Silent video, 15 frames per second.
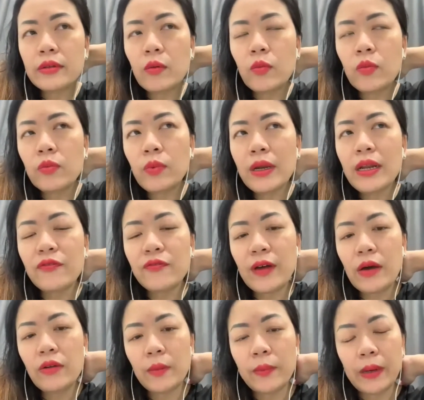what I
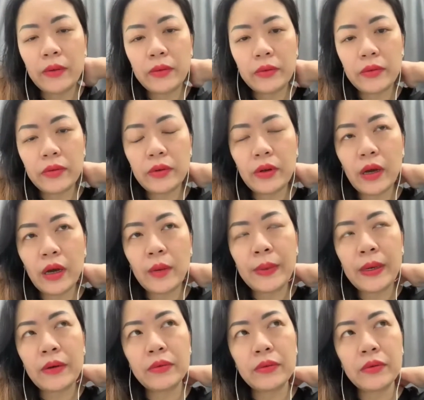found about
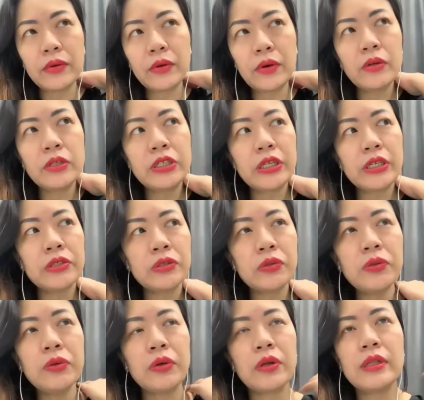coaching
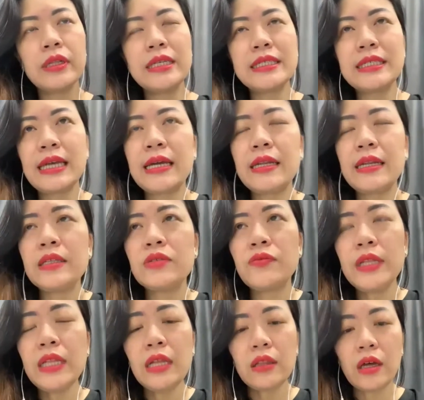school is that it's
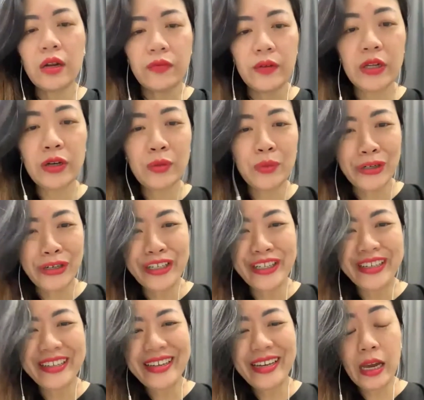really a lot of inner work.
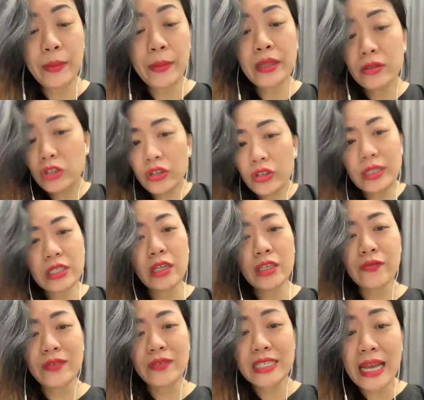I mean, sure, there's
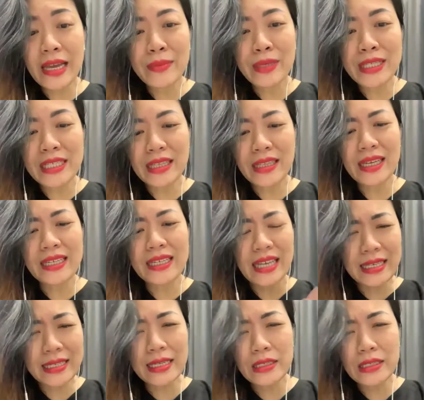lots of assignments and things,
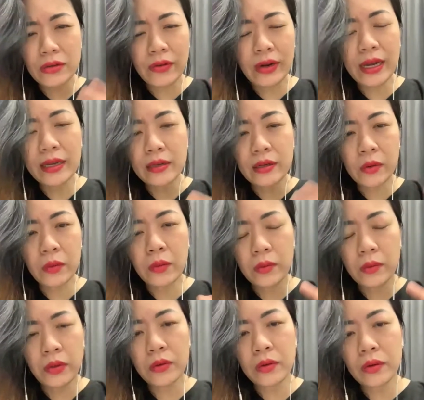essays to write.
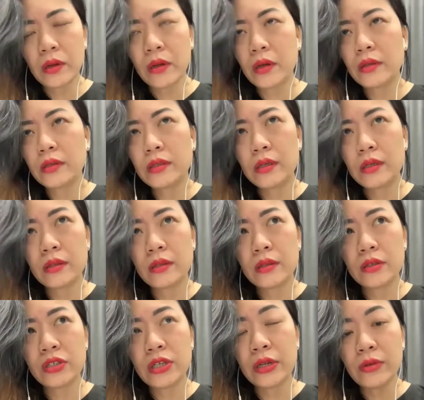The
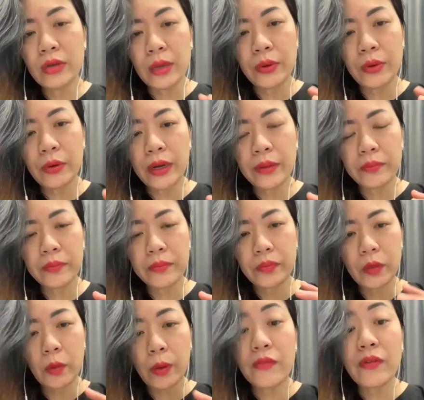schedule can be quite
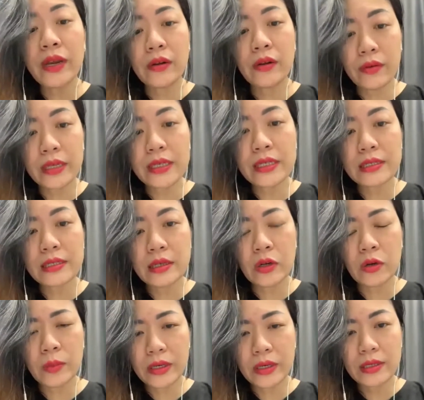rigorous,
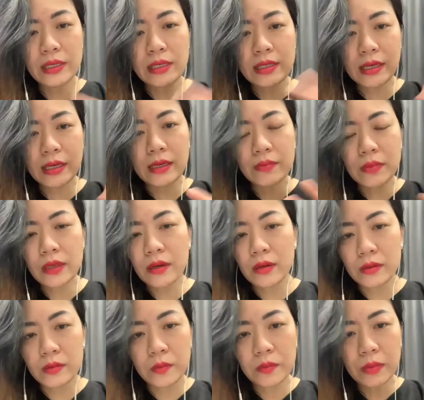because these are
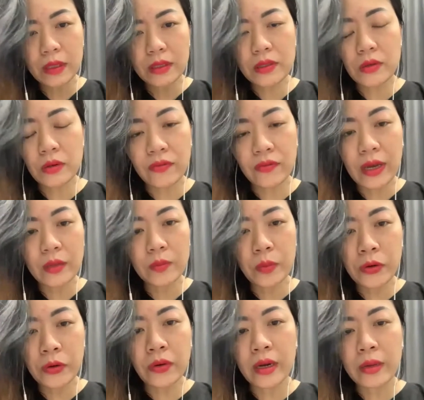all certified
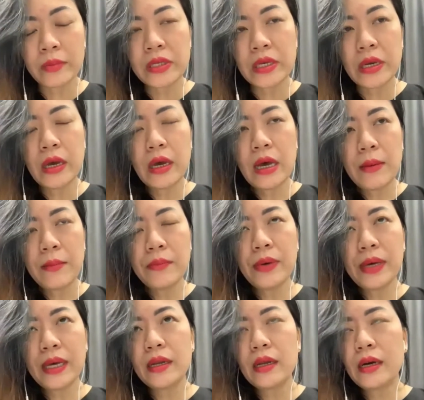programs.
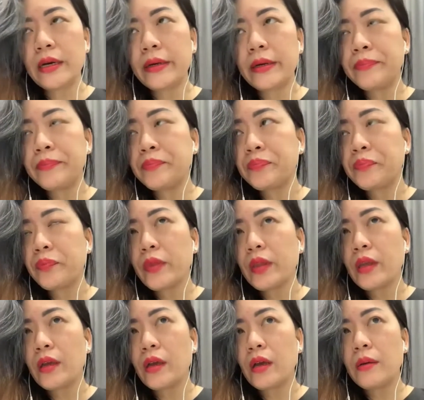But
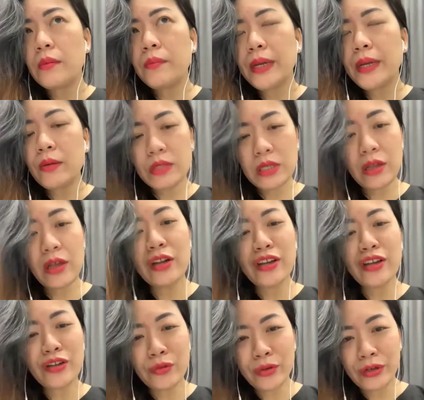it was a lot of
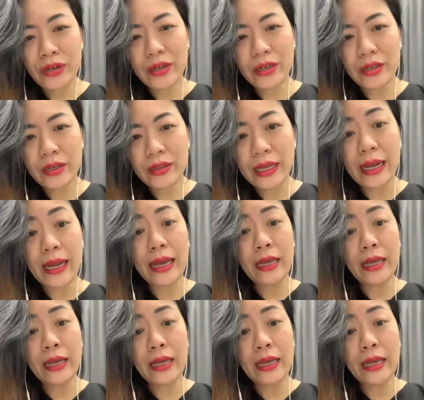inner work that I had